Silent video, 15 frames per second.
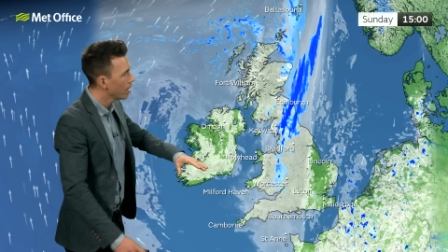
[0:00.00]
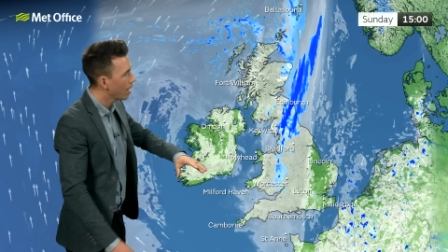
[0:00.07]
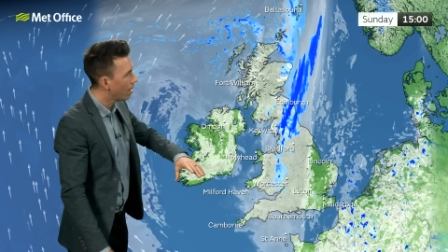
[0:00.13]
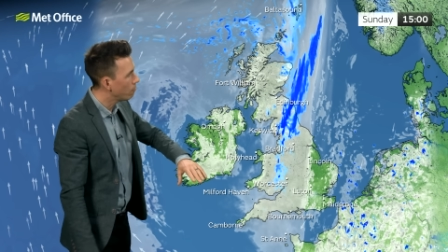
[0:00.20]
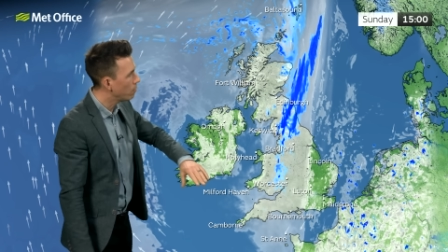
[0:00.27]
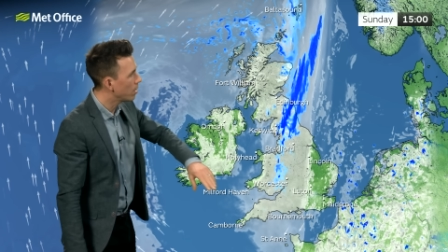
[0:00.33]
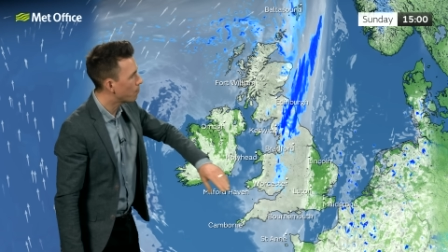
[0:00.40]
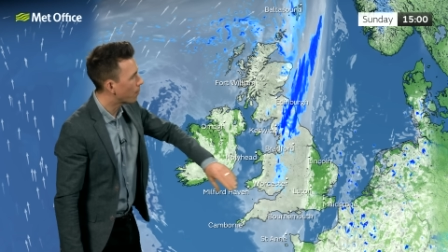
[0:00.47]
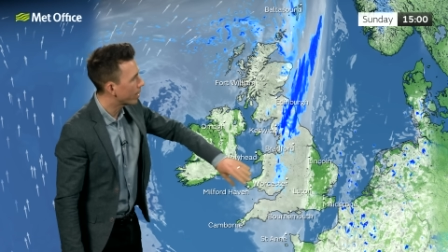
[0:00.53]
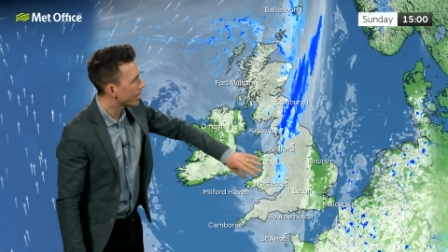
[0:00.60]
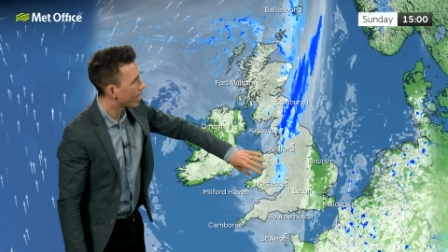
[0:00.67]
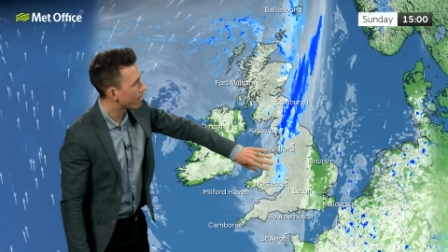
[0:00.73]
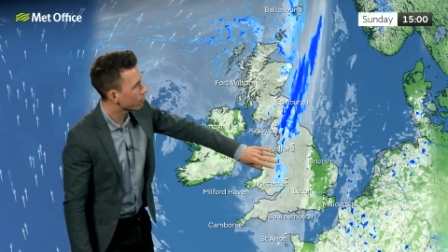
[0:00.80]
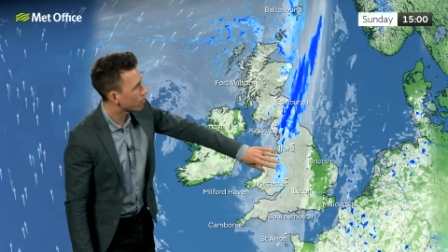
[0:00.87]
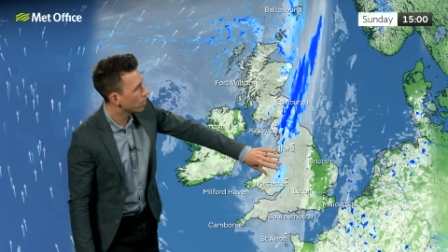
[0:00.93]
And really by the
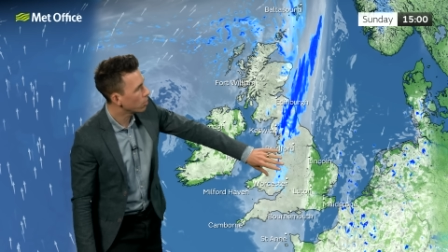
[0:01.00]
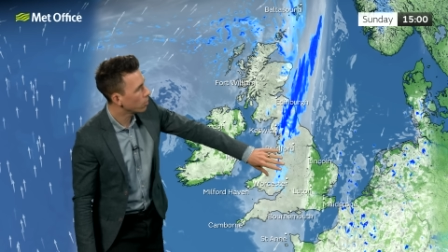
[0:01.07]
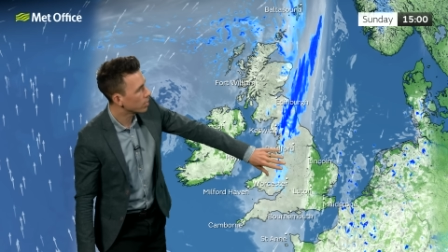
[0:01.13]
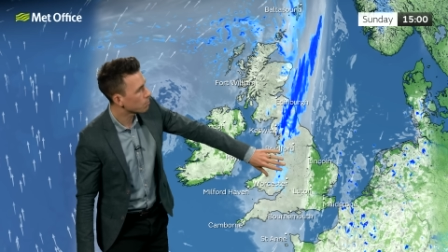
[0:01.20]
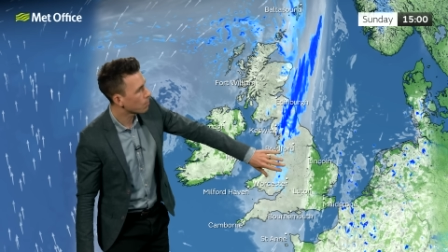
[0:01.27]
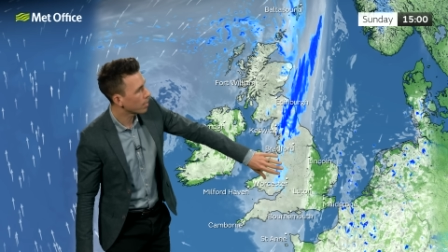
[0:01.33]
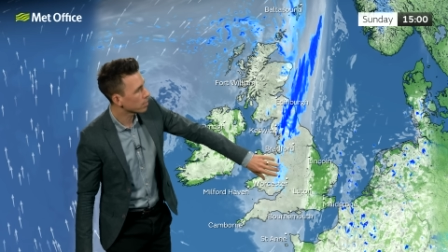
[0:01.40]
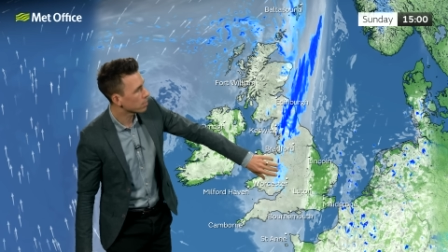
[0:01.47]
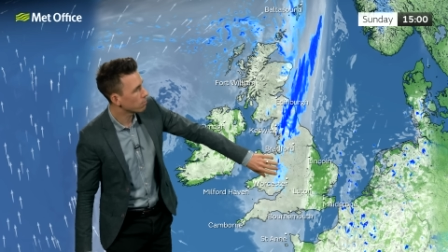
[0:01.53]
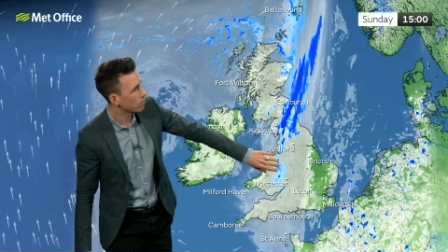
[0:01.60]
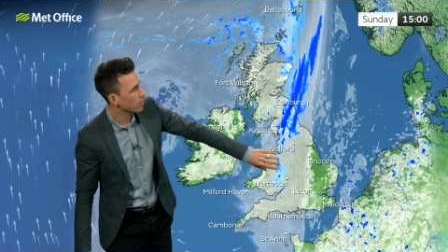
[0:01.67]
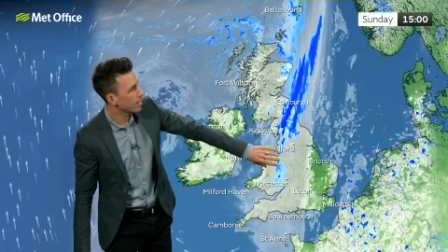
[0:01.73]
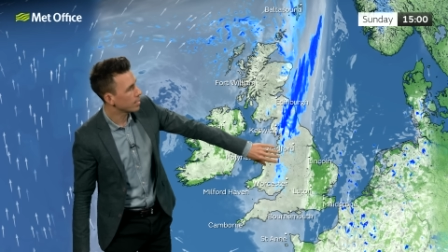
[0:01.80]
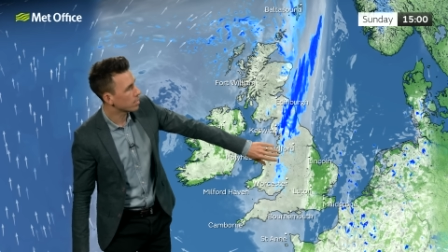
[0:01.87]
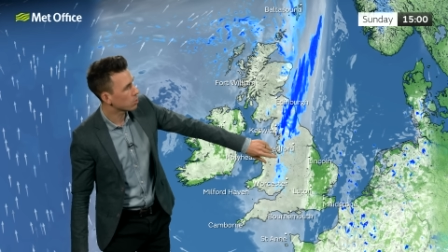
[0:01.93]
afternoon, it's parts of
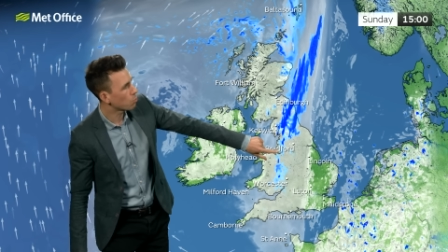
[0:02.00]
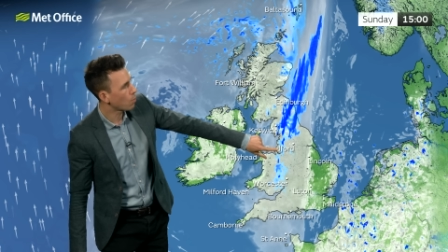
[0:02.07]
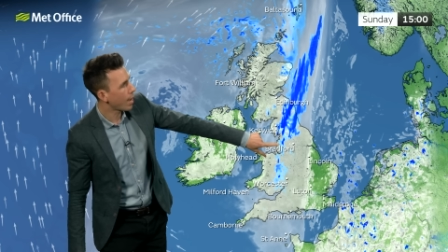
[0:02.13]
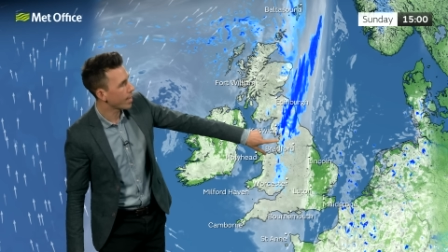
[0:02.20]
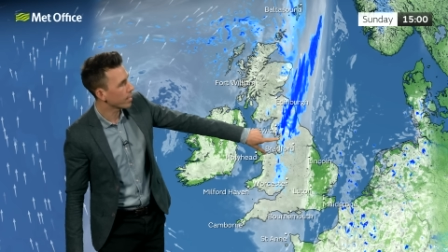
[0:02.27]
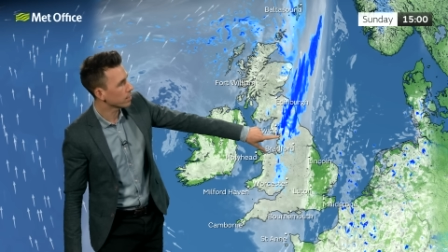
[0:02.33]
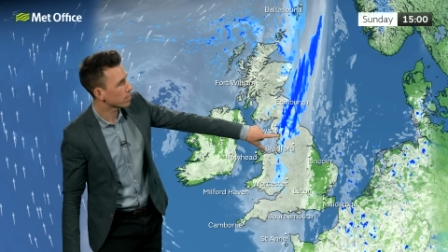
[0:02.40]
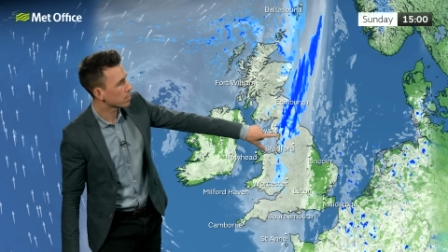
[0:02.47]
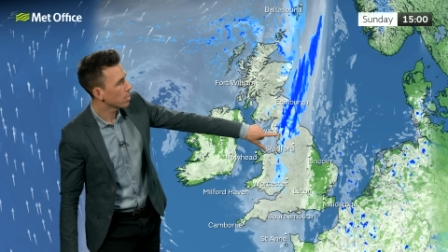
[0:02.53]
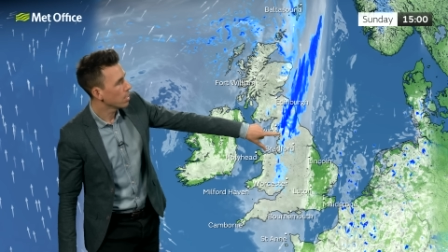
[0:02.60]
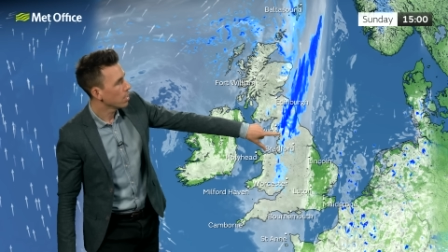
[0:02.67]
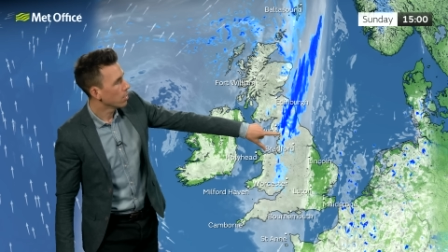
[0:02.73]
East Wales